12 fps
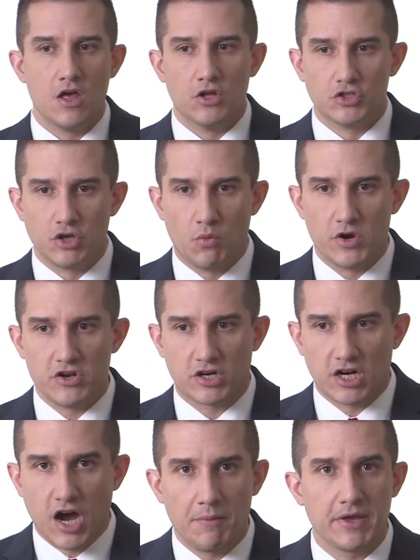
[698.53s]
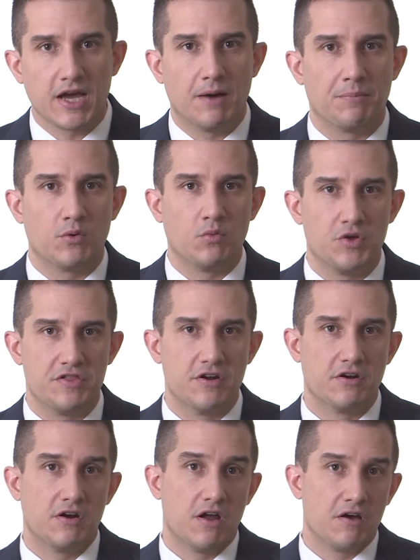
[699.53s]
So when you're coming up with
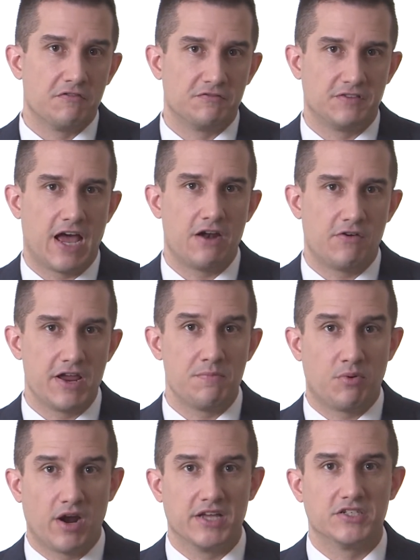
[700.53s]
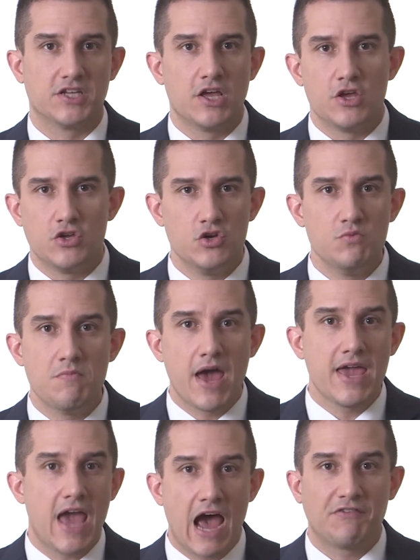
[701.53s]
your flat rate price, you
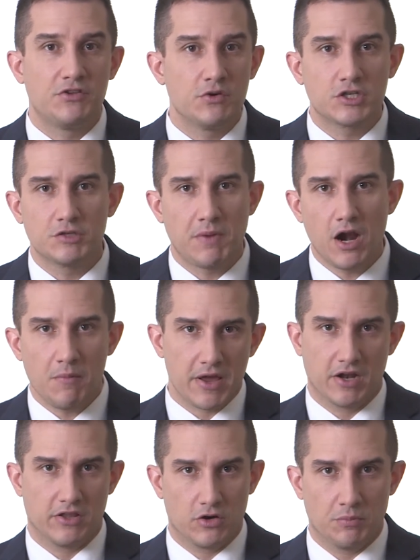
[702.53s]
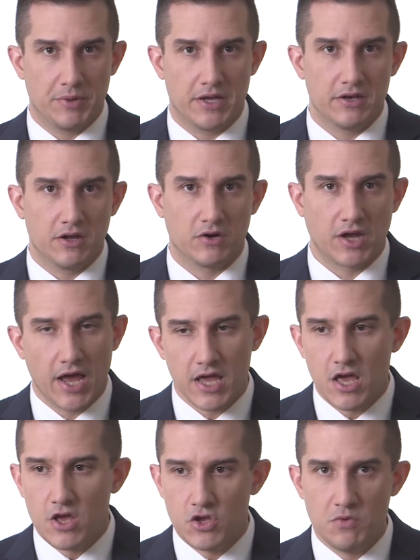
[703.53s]
may have to experiment a little bit, okay?
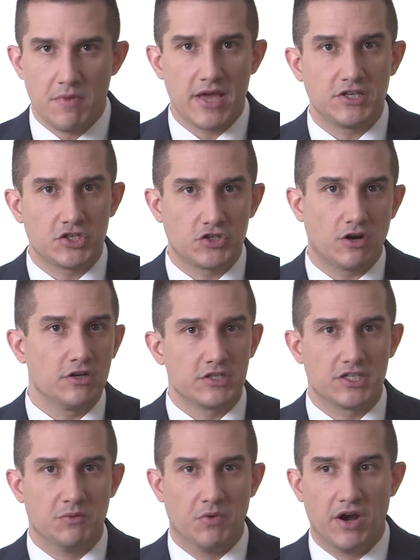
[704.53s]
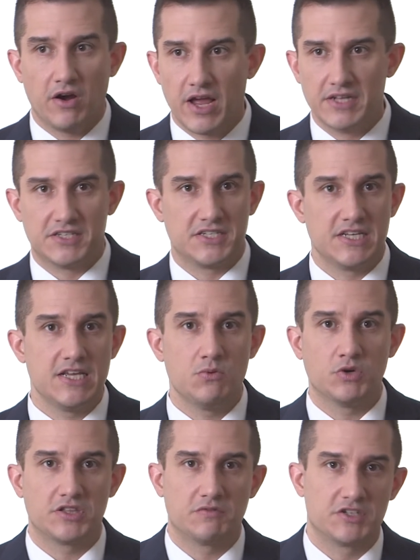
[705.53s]
You may start somewhere and see
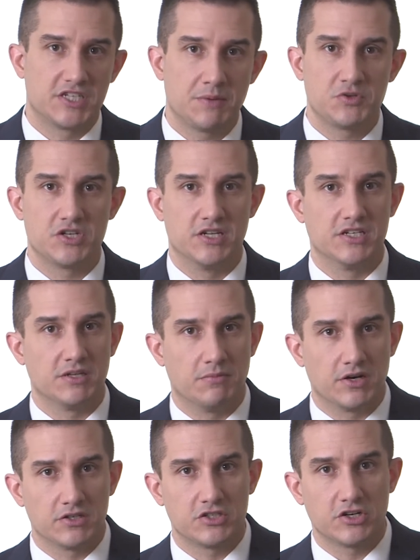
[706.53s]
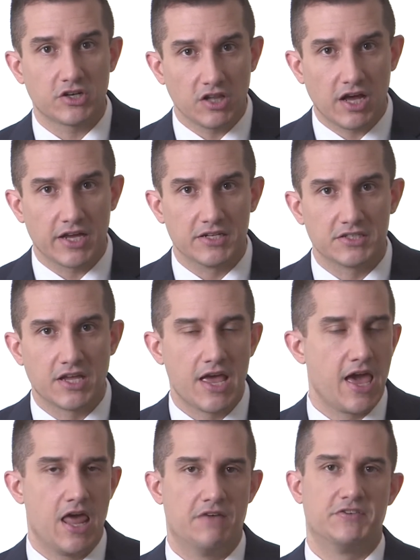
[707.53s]
what the reception is amongst your clients.
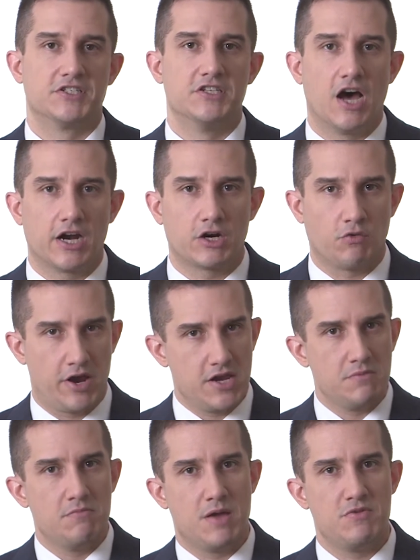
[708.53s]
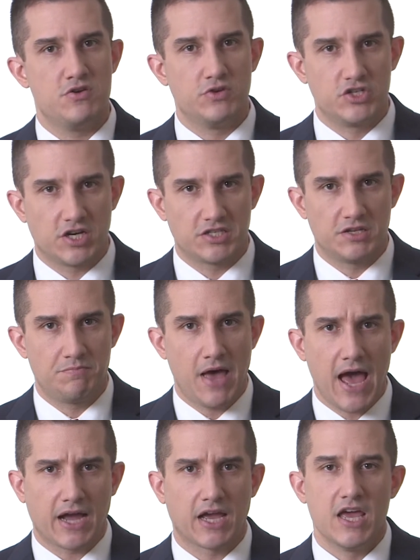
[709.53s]
And if it's not great, maybe you adjust it
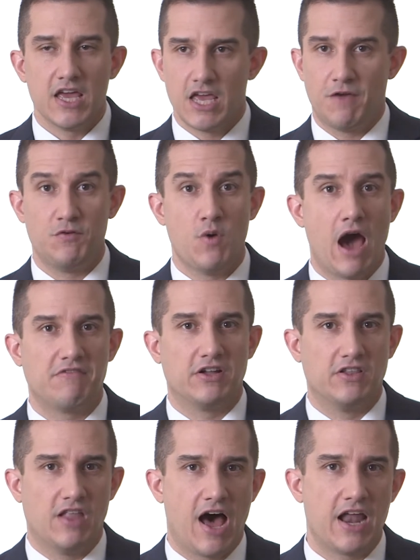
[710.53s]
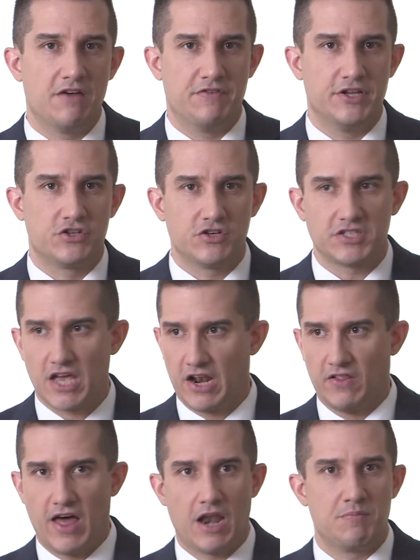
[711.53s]
back. If you have a lot of interest and a
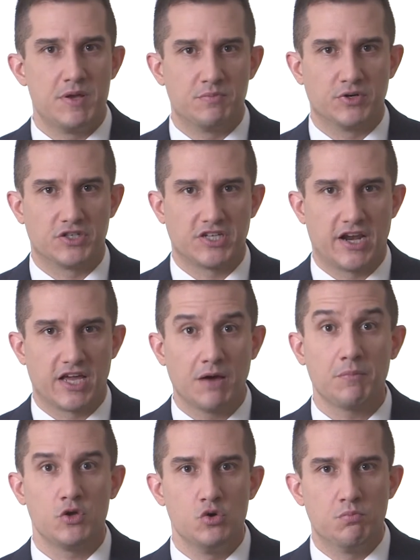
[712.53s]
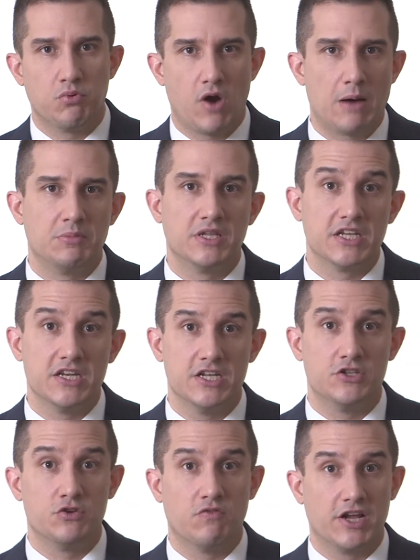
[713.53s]
lot of people are signing up, you probably
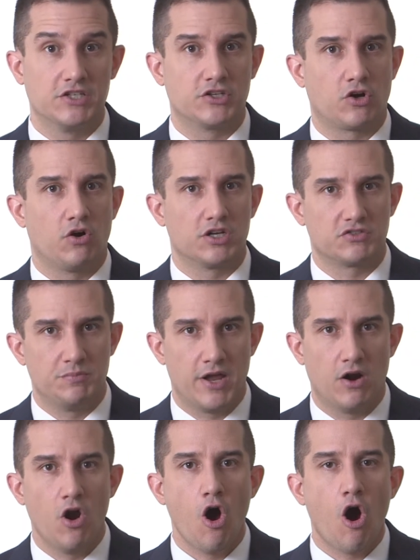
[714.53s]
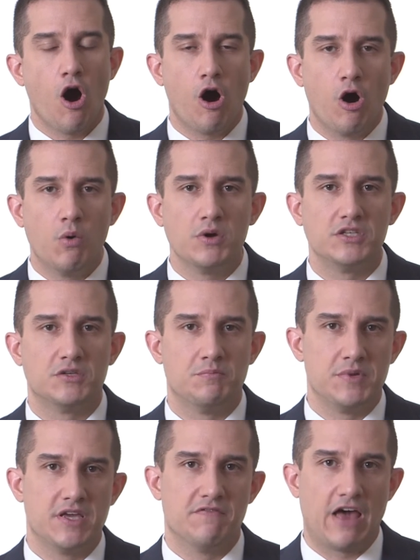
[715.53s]
need to raise the cost from there. Always
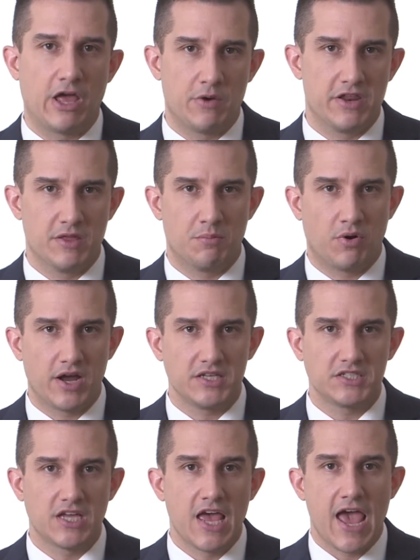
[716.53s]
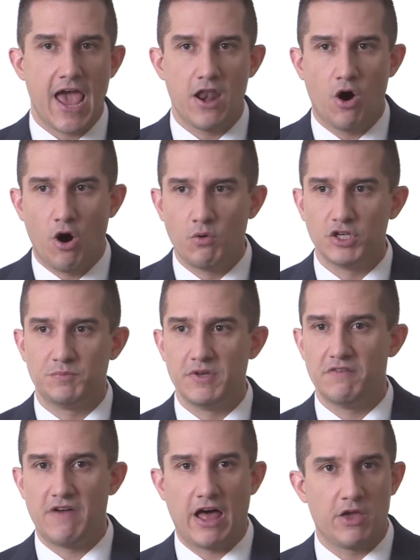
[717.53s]
be evaluating the price and always be
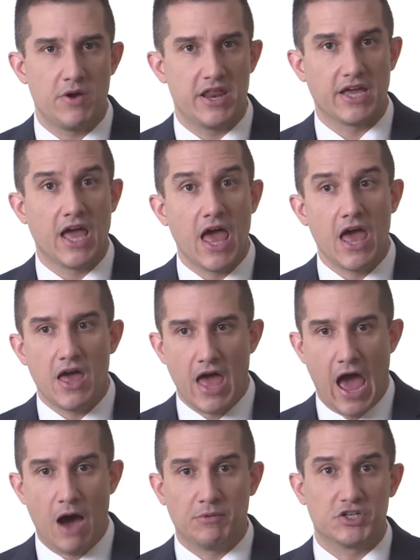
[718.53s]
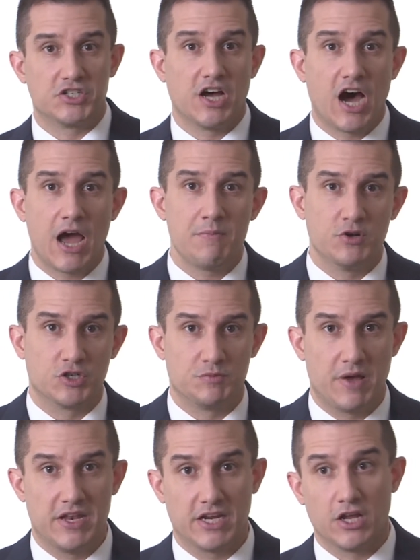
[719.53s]
evaluating how much time you're
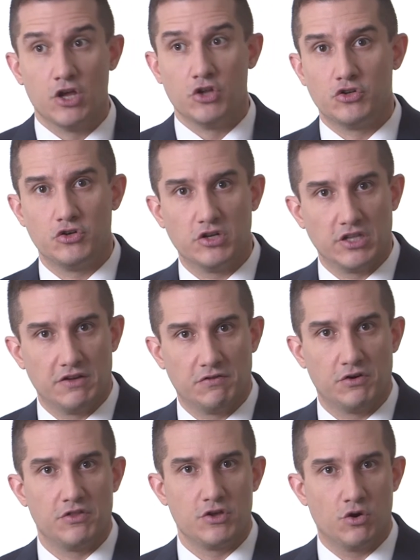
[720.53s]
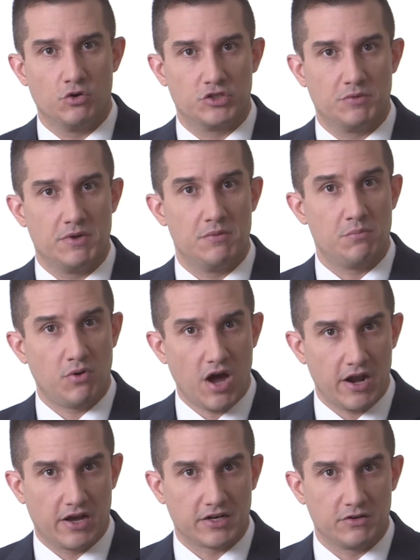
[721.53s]
spending to deliver the ultimate
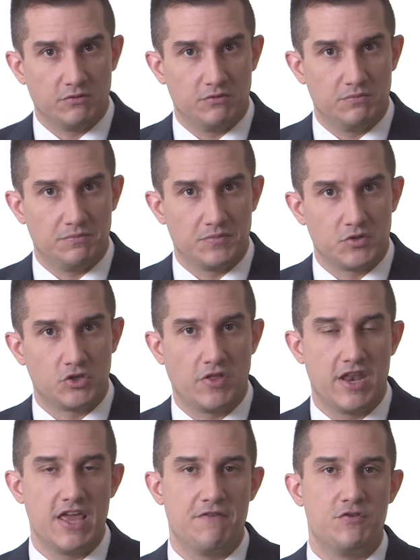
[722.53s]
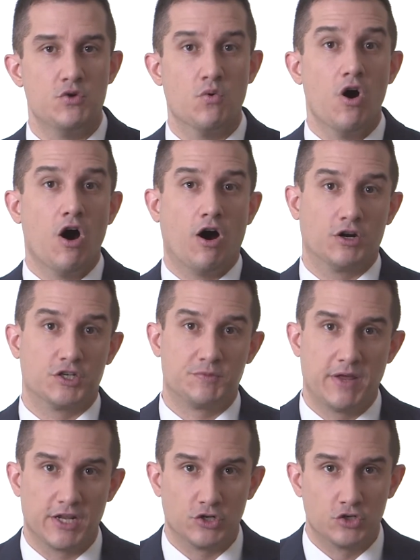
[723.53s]
product. So that if you are
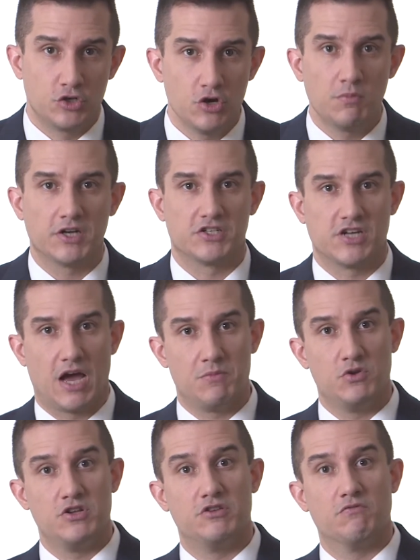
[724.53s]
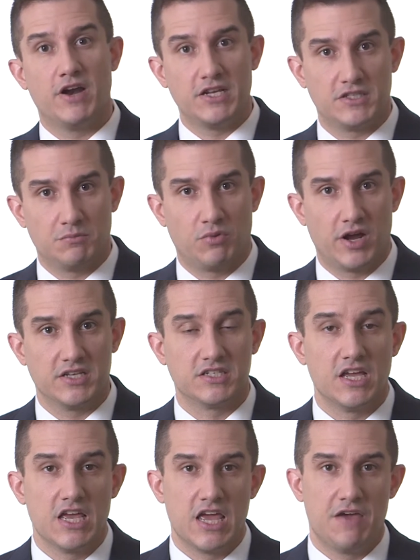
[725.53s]
spending too much time, you need to raise the price.
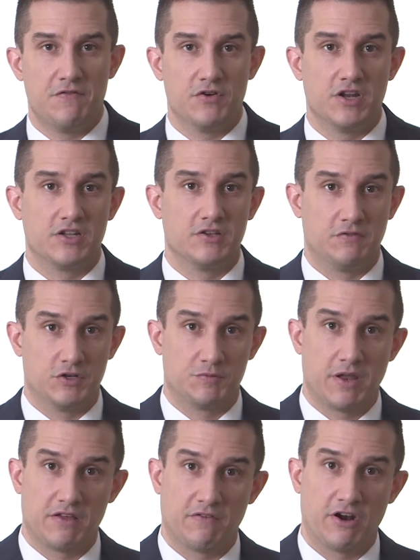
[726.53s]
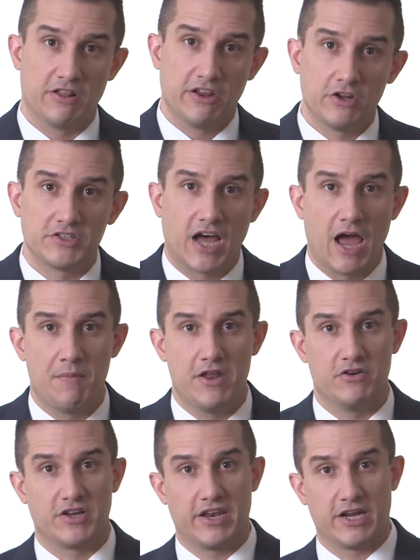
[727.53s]
If you're spending very little time and
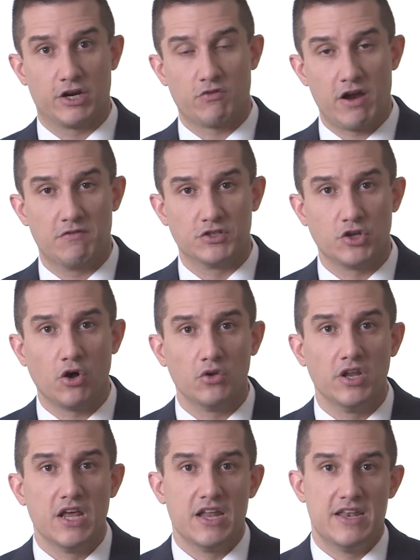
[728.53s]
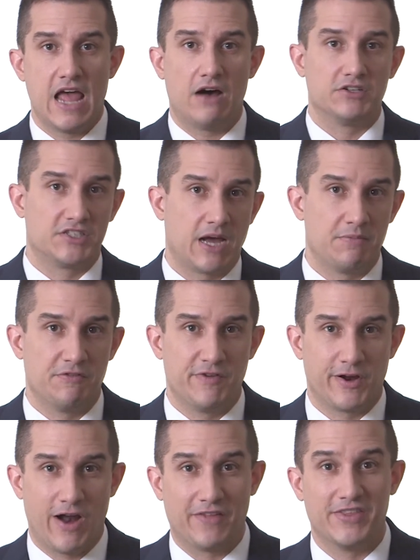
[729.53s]
you're getting a great result, now it's time to
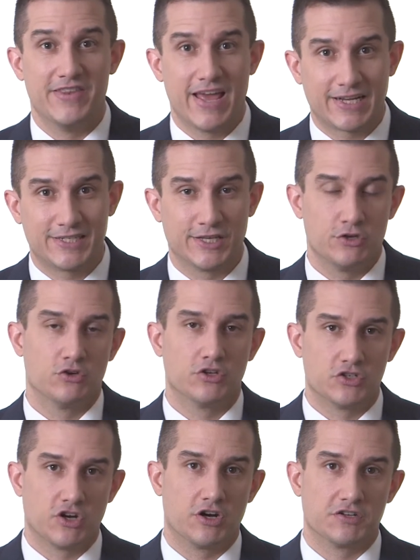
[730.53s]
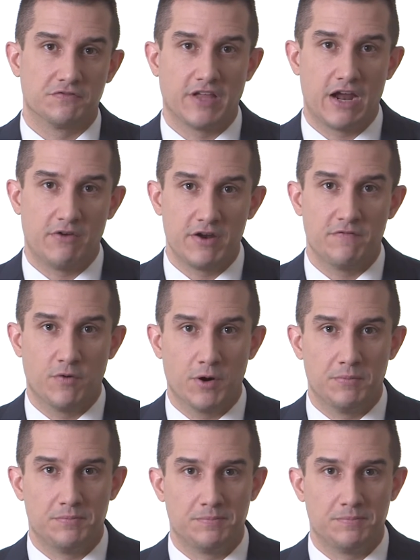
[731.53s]
figure out the next thing you can charge a flat rate for.